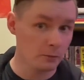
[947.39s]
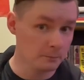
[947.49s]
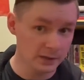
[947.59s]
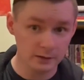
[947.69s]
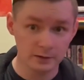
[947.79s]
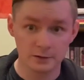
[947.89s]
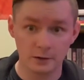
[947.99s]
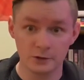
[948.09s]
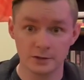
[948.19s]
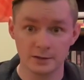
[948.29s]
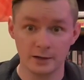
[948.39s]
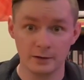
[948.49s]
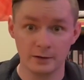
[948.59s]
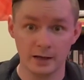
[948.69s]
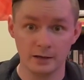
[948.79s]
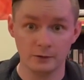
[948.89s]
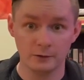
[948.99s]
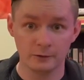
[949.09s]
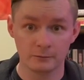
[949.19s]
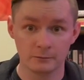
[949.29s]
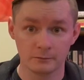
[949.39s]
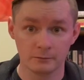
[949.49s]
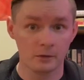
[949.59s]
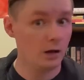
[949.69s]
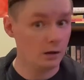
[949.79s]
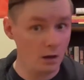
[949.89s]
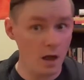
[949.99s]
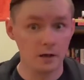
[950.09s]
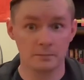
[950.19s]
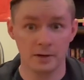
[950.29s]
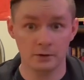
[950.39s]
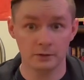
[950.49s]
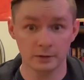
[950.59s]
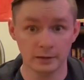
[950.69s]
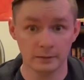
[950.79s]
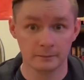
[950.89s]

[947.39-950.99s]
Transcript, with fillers: mean to Sergeant Terry Daniels? a lot, apparently.